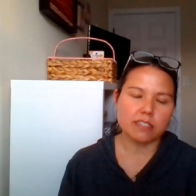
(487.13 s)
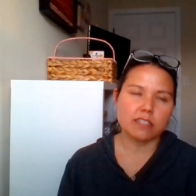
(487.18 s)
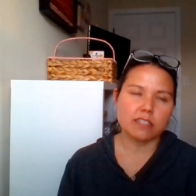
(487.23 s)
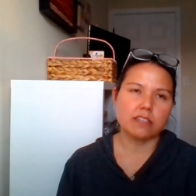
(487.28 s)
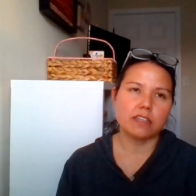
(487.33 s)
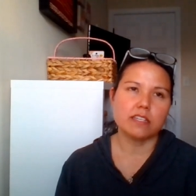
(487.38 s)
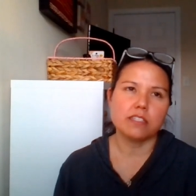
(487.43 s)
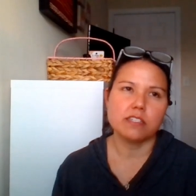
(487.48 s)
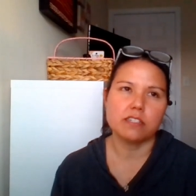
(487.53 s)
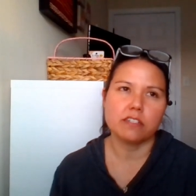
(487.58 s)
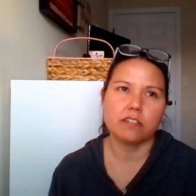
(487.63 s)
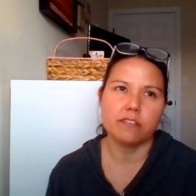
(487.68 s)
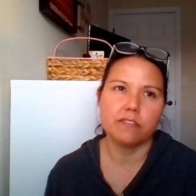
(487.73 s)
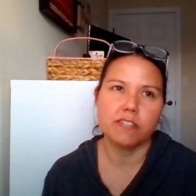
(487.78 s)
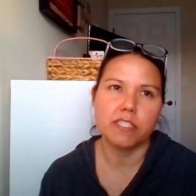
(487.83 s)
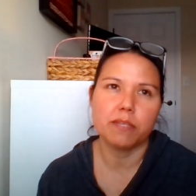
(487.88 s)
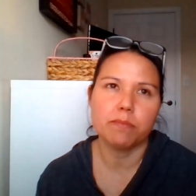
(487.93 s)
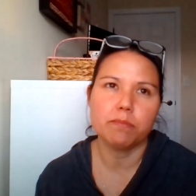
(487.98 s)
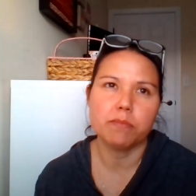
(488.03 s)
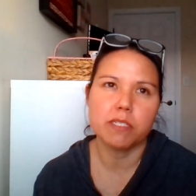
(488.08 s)
cluster of
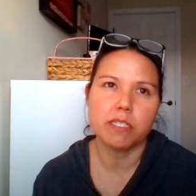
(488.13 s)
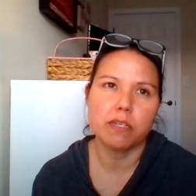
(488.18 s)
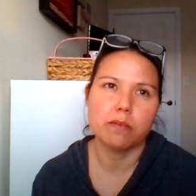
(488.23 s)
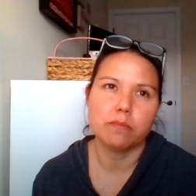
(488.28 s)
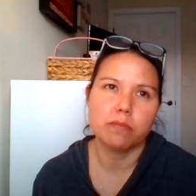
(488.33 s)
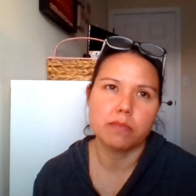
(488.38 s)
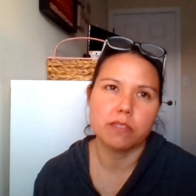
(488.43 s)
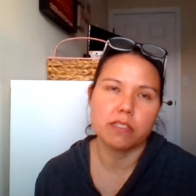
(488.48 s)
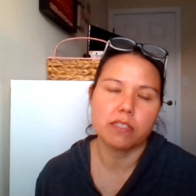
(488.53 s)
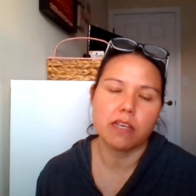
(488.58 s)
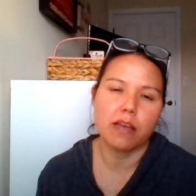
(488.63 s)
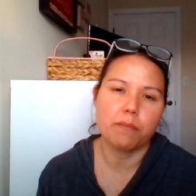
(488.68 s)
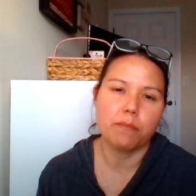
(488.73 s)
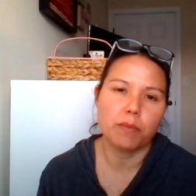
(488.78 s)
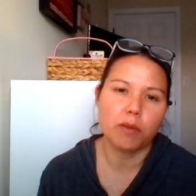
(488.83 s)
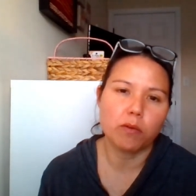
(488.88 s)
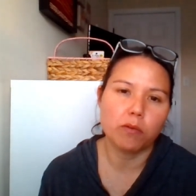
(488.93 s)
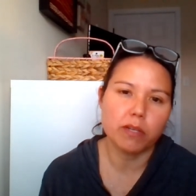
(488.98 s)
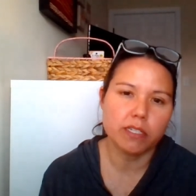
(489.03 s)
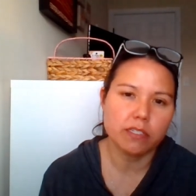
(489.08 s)
symptoms
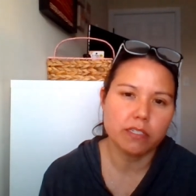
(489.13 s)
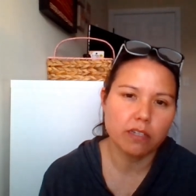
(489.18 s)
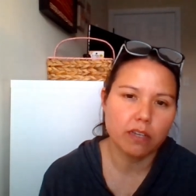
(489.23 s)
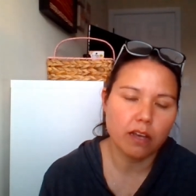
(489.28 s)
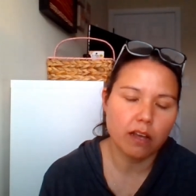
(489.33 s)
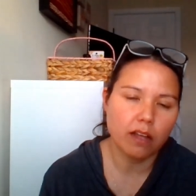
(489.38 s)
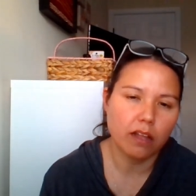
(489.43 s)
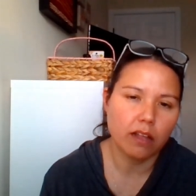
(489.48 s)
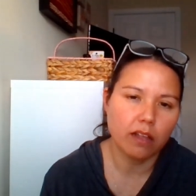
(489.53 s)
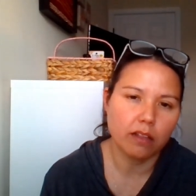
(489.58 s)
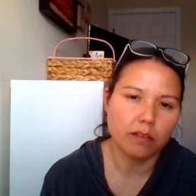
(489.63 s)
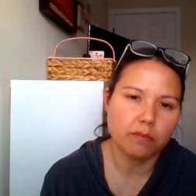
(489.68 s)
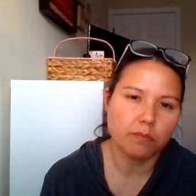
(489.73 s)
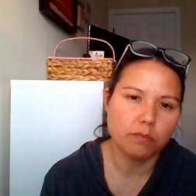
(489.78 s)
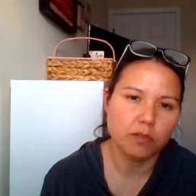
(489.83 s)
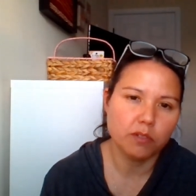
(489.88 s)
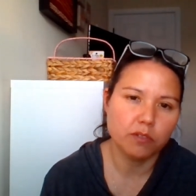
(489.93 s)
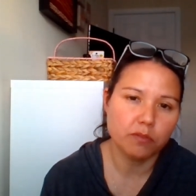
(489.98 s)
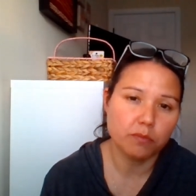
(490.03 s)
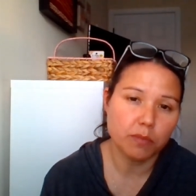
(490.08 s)
I'm going to call
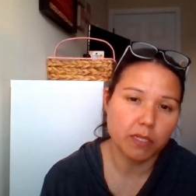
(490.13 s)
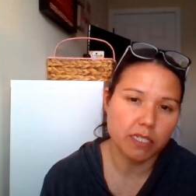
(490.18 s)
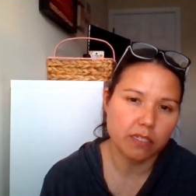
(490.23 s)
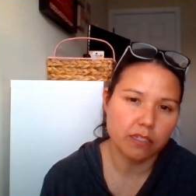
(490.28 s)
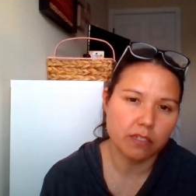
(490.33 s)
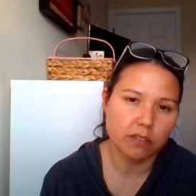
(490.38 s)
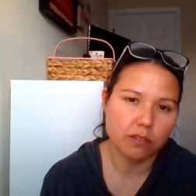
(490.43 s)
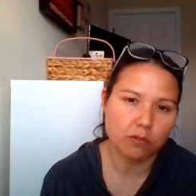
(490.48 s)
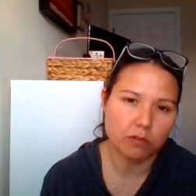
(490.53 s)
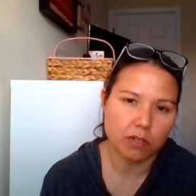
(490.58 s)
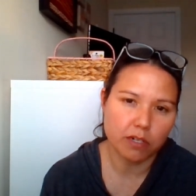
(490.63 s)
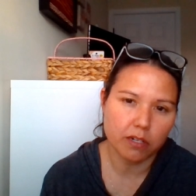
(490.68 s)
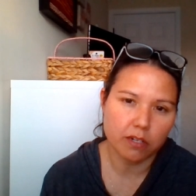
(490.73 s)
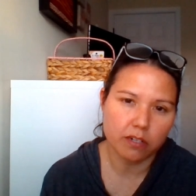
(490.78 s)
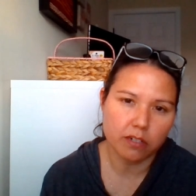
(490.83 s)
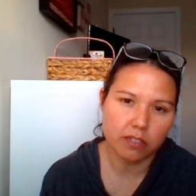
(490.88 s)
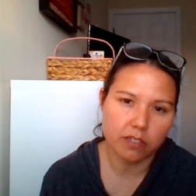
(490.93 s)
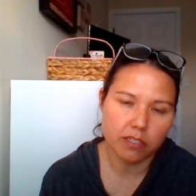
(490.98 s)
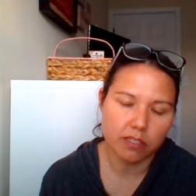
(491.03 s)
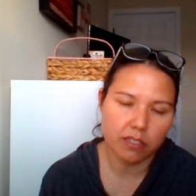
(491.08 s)
movement
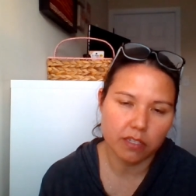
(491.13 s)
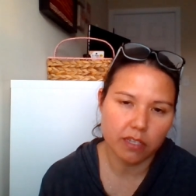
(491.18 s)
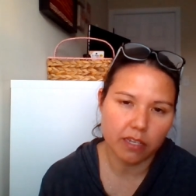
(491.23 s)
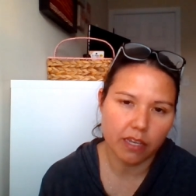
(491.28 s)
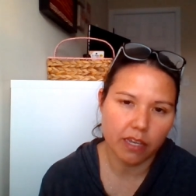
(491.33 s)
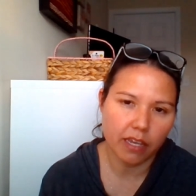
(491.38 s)
disorders.